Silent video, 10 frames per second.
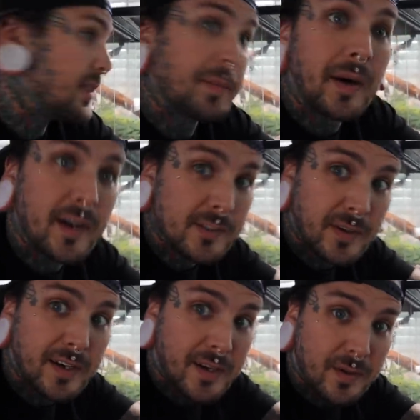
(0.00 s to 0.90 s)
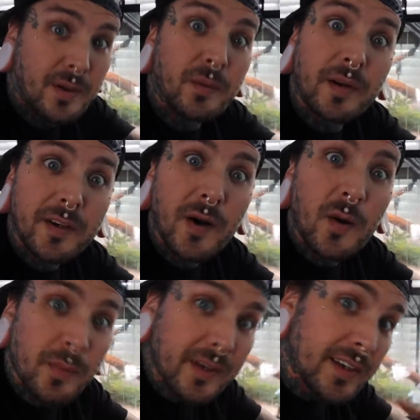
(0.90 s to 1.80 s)
in the box right here that we're gonna
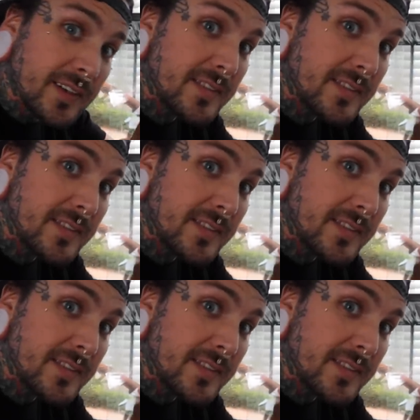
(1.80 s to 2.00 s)
open in a